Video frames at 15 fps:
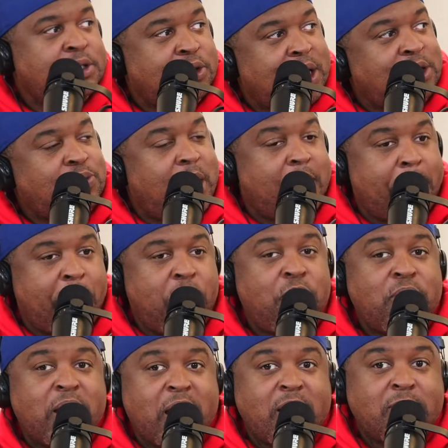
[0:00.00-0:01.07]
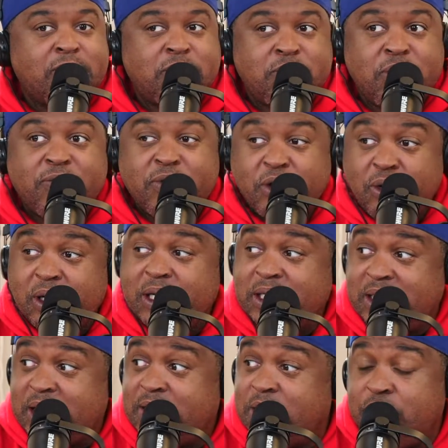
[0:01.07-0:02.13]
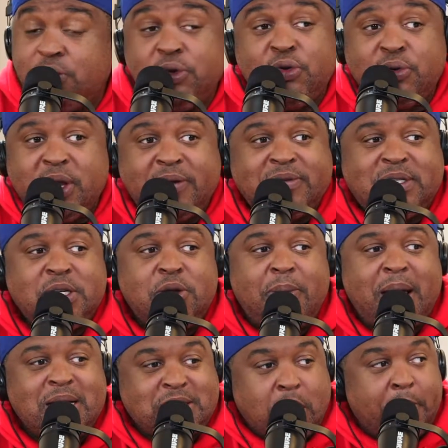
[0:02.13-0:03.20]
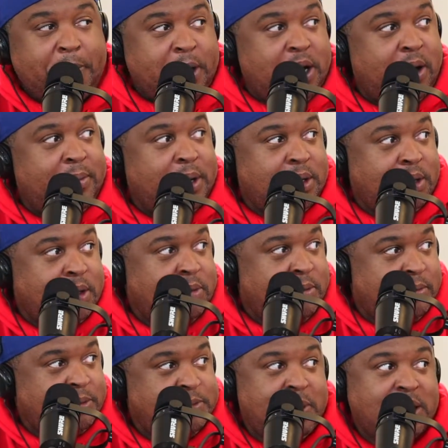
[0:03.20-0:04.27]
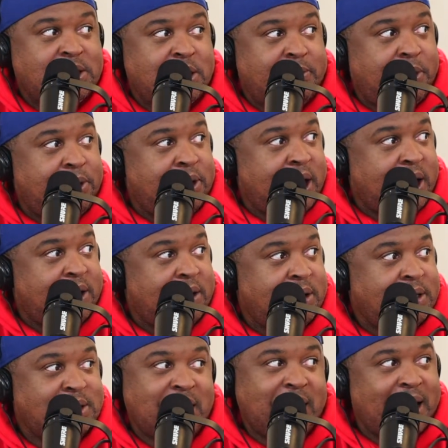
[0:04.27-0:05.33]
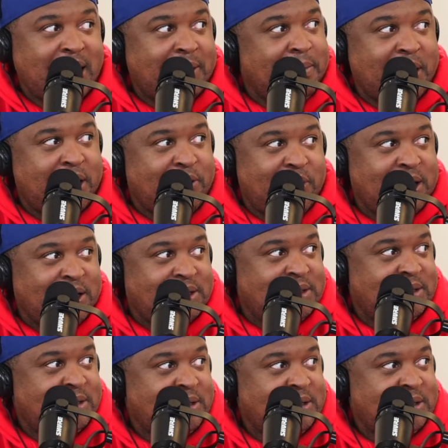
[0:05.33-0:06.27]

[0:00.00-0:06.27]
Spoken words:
So that's why the bowl games, you go look at the teams, you'll never see nobody that's up and coming sponsoring the bowl game because they ain't got their money to waste.